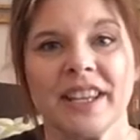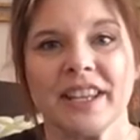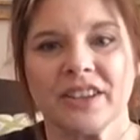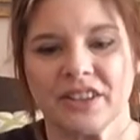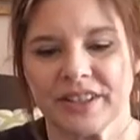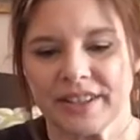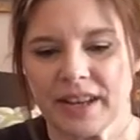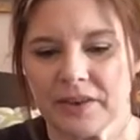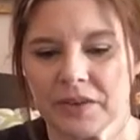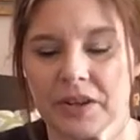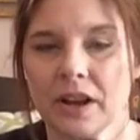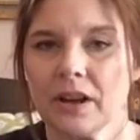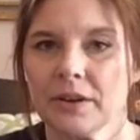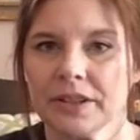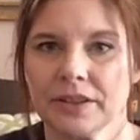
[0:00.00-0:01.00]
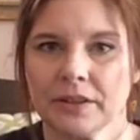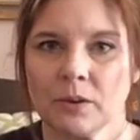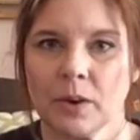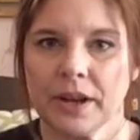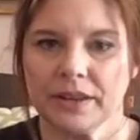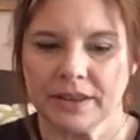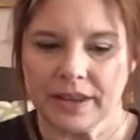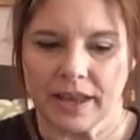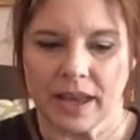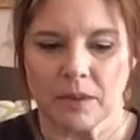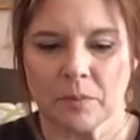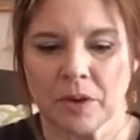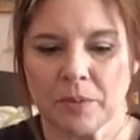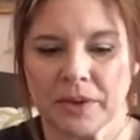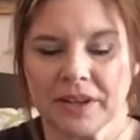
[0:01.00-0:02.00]
you just never know. It's quite the
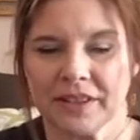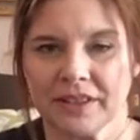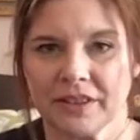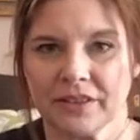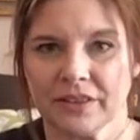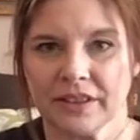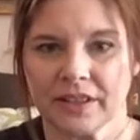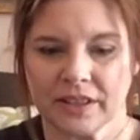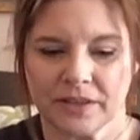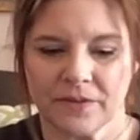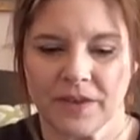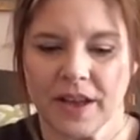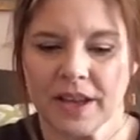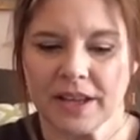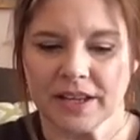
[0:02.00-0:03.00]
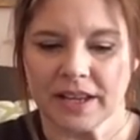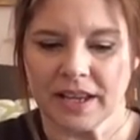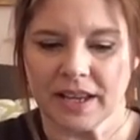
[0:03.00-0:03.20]
gamble, but it certainly is fun.